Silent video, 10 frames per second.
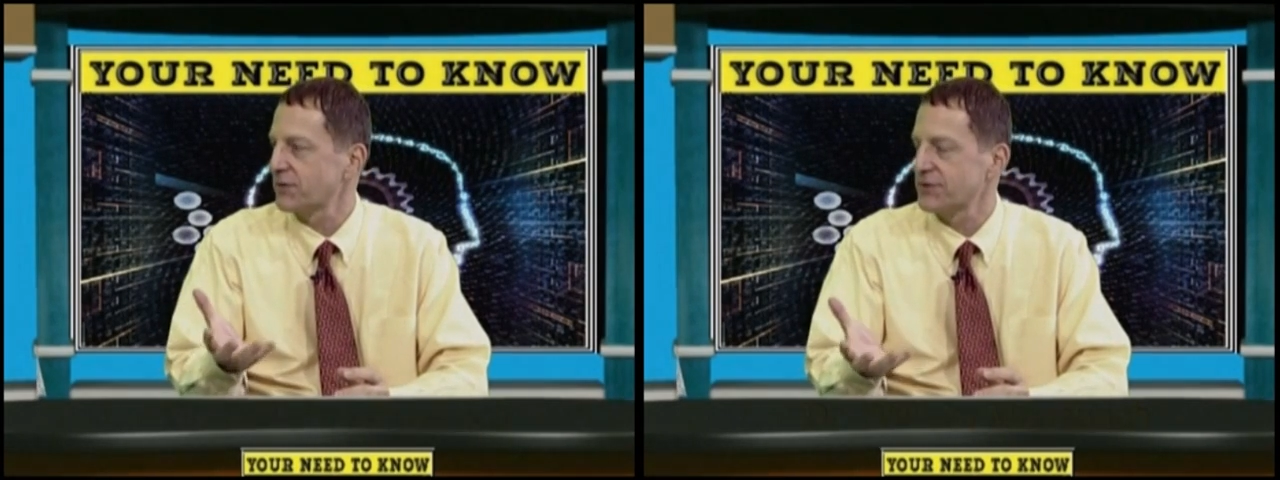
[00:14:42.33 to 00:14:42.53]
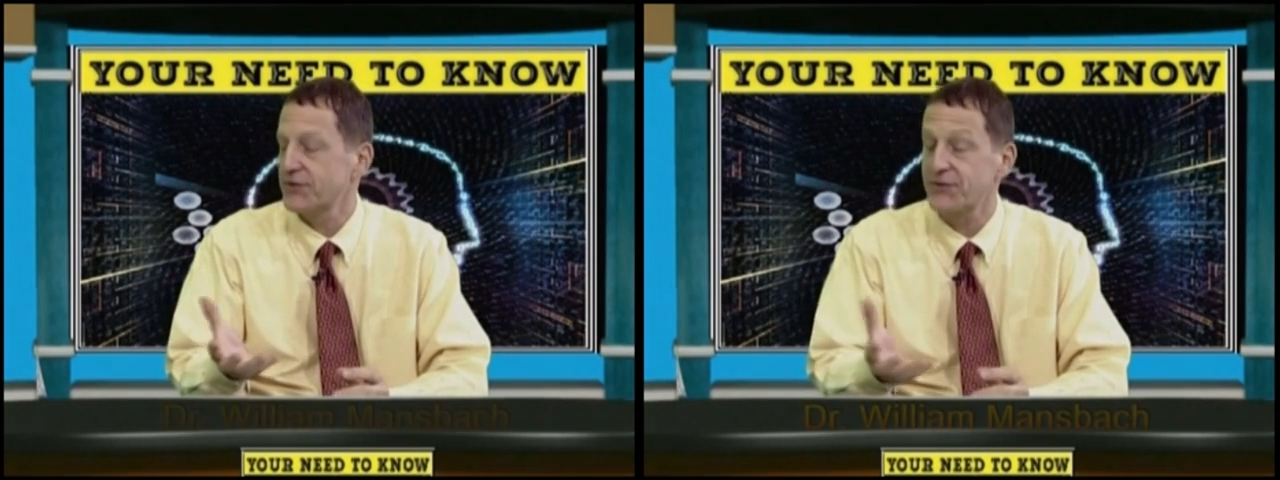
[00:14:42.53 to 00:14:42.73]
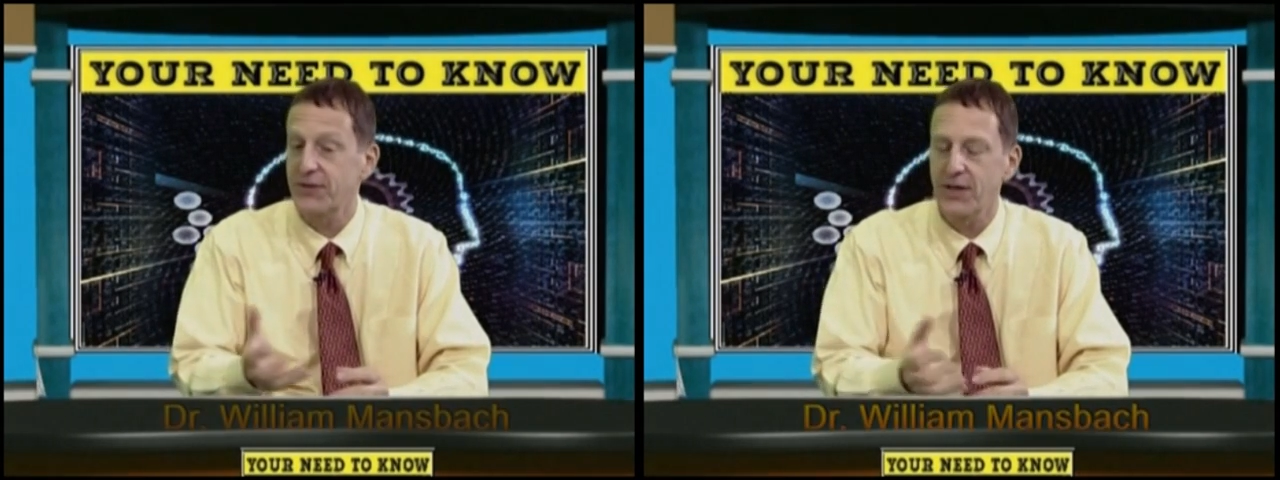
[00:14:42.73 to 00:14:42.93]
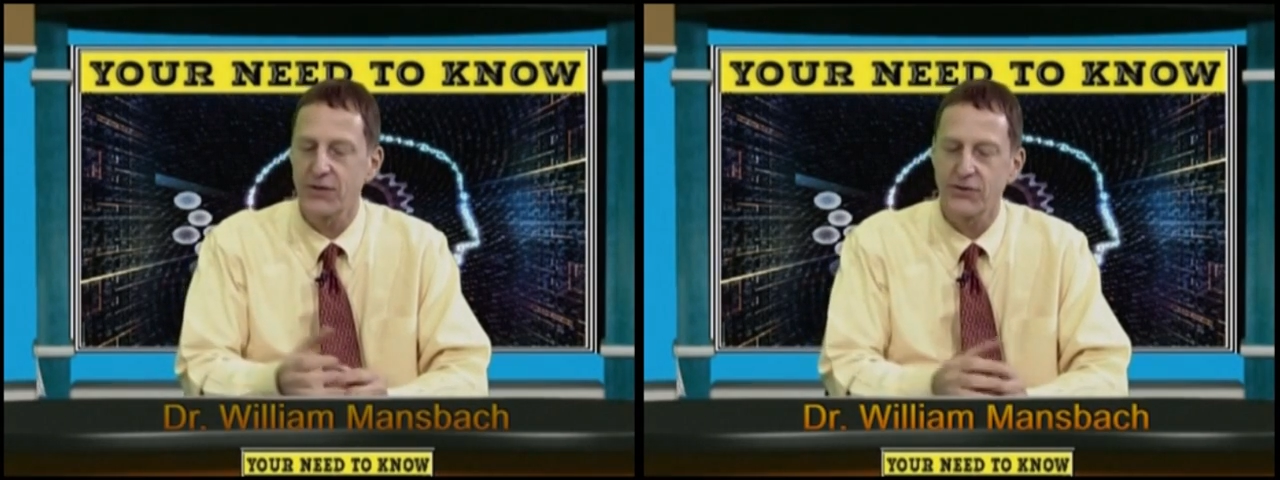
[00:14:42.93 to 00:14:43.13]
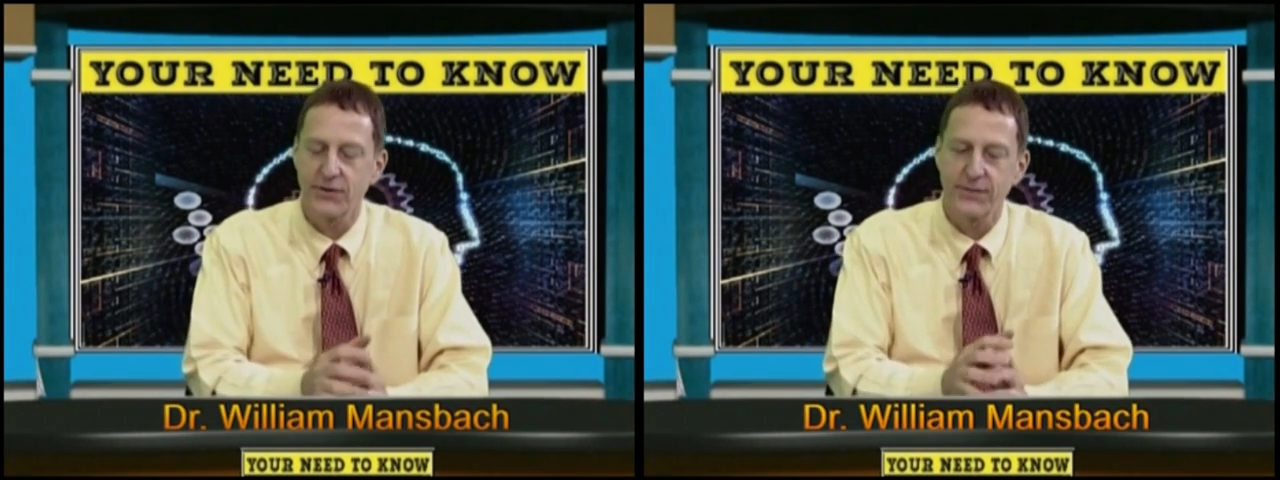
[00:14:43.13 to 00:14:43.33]

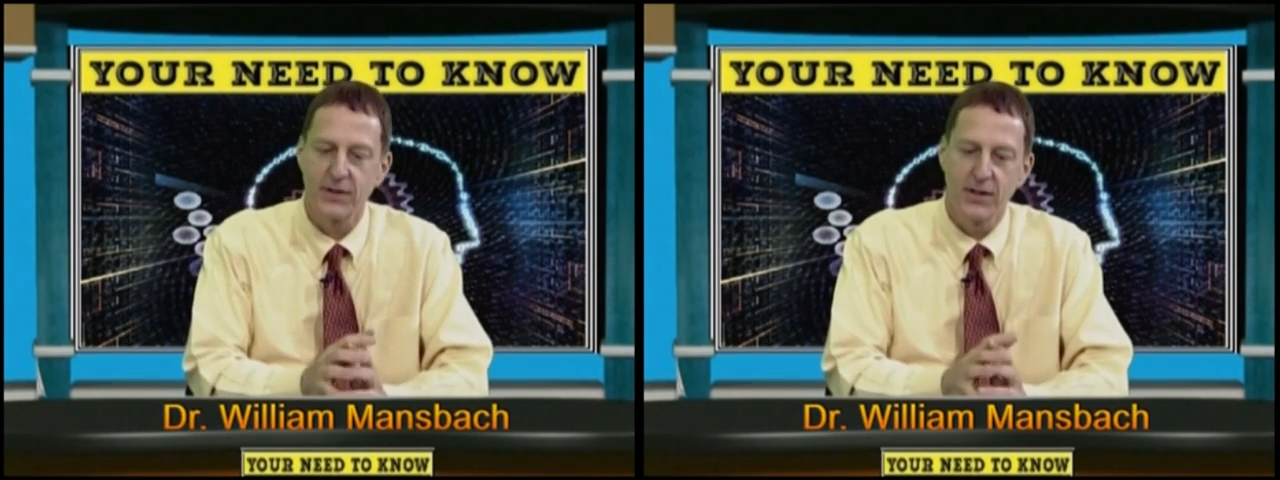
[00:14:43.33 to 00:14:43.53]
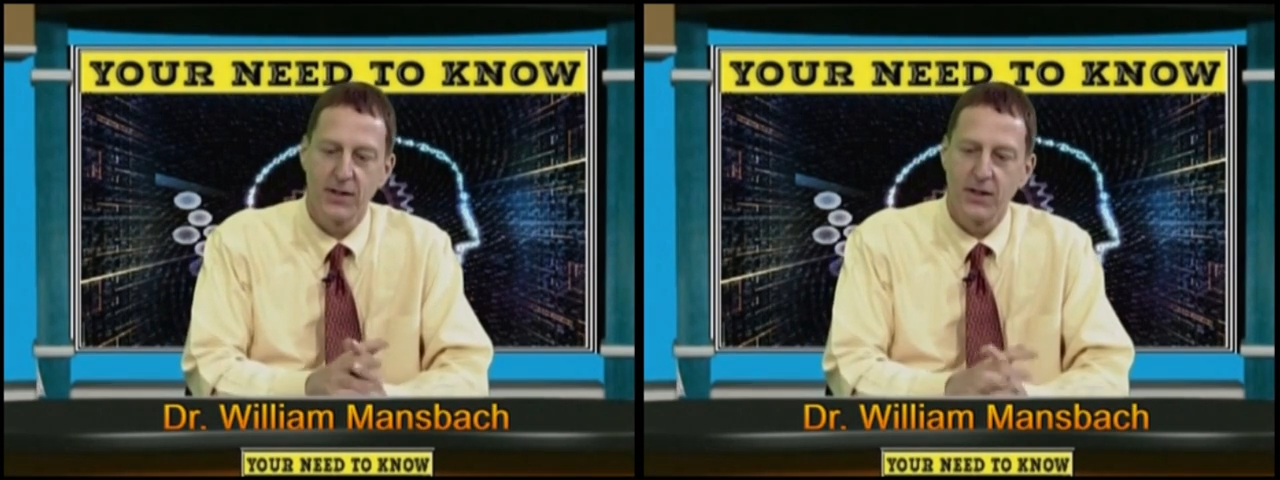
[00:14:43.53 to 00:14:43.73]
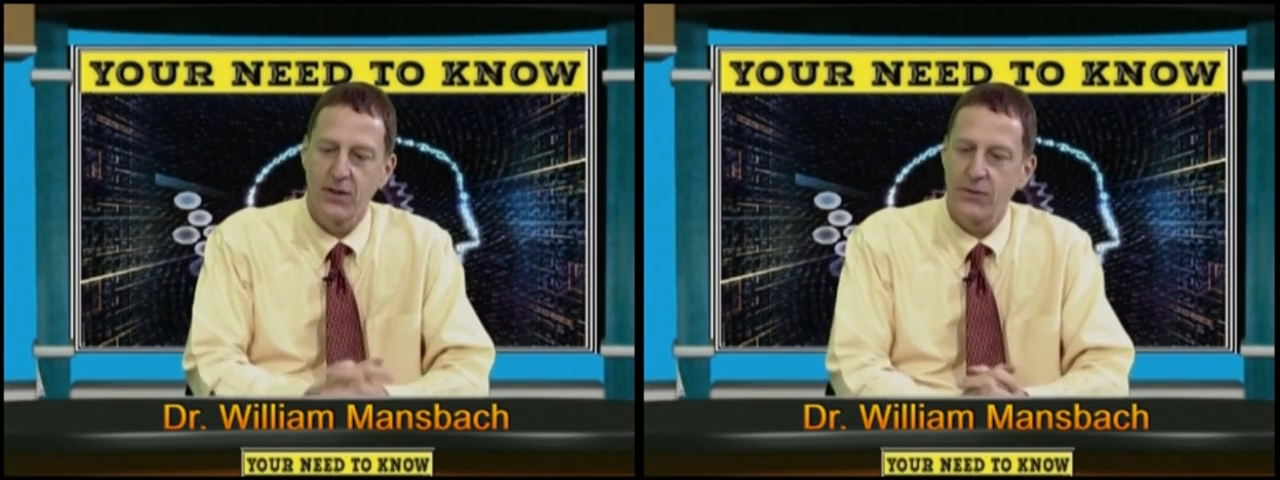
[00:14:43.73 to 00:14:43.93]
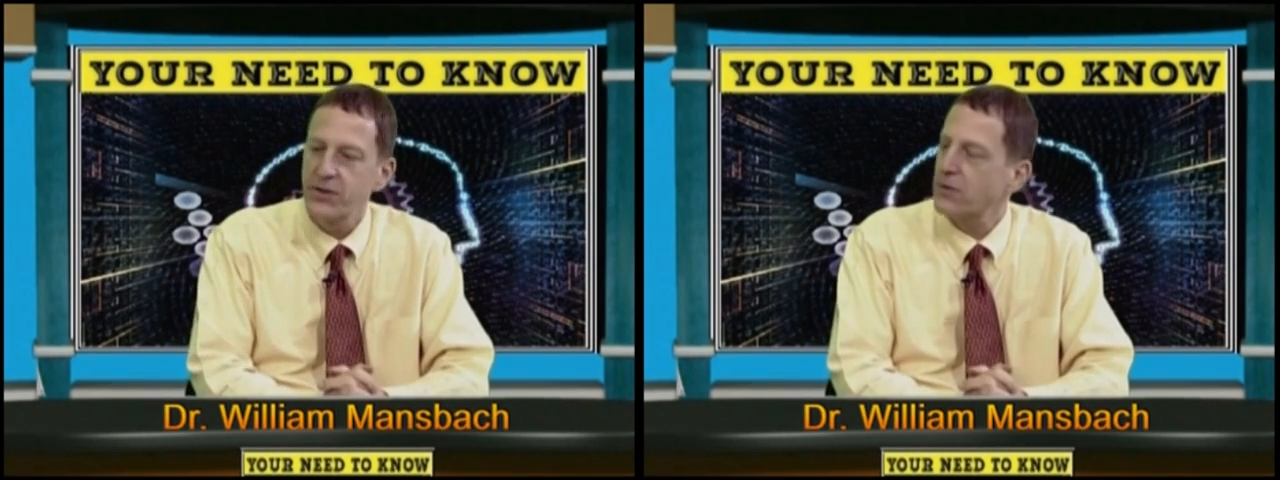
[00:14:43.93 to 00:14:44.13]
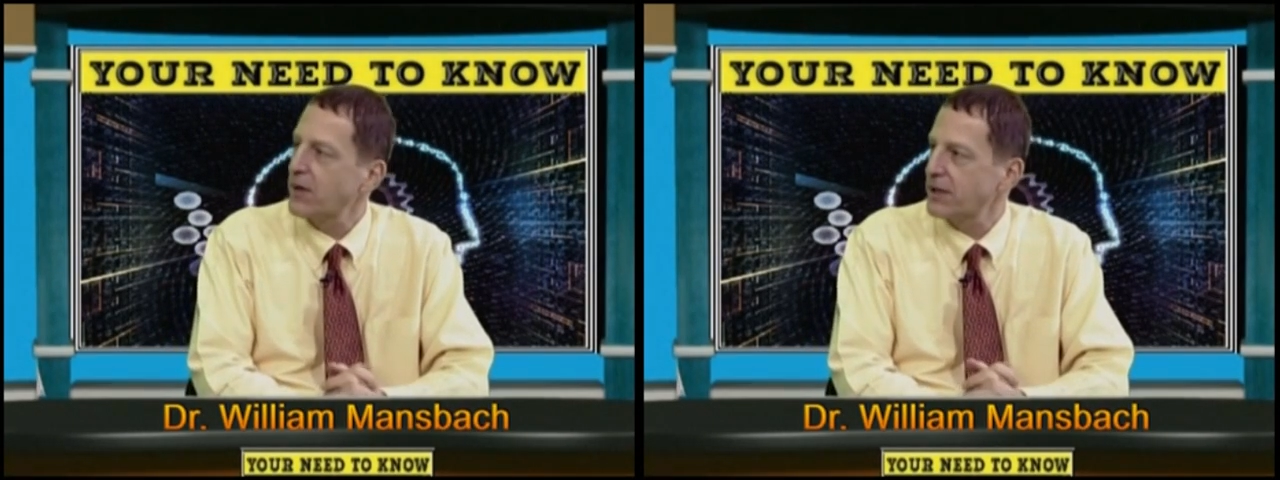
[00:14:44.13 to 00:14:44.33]
association with
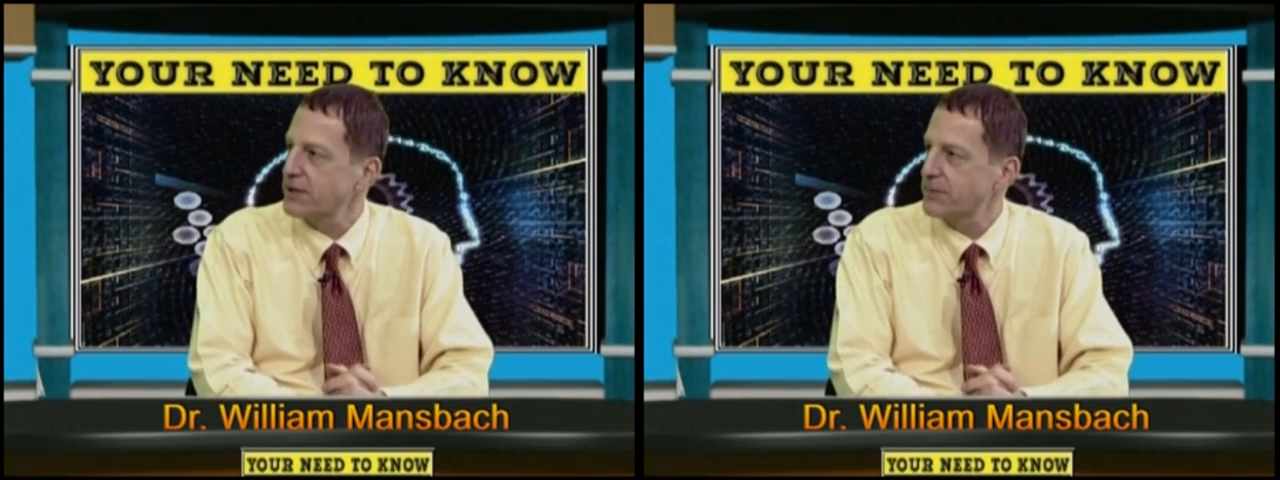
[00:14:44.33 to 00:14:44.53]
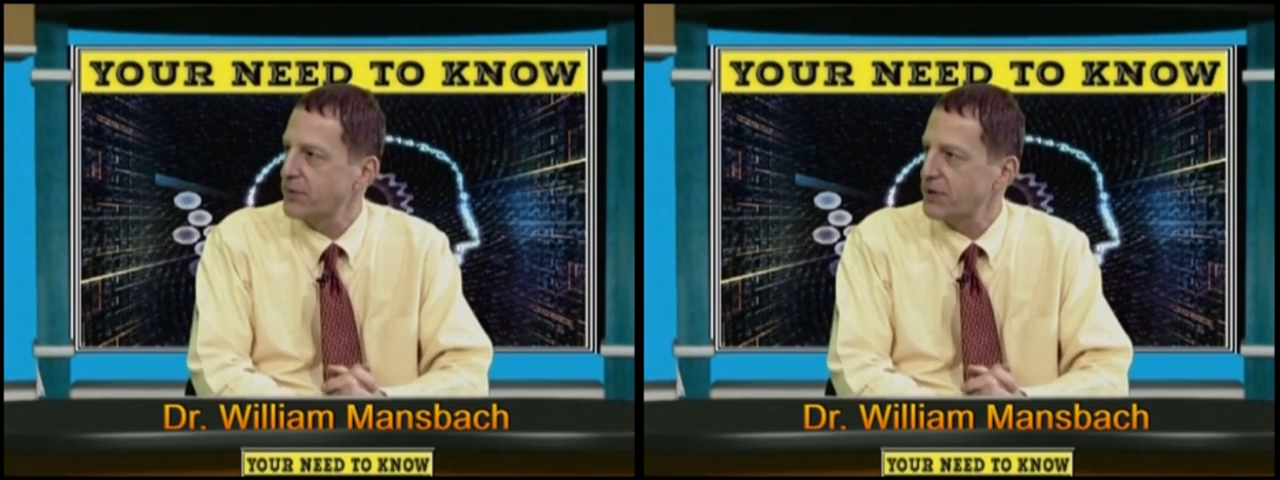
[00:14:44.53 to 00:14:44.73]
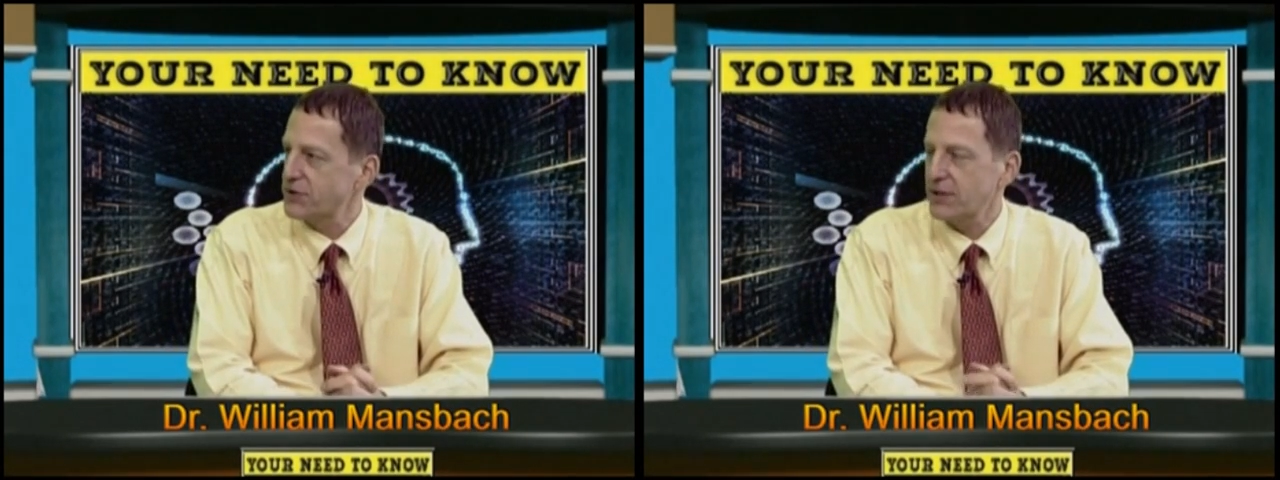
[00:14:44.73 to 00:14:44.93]
chronic depression.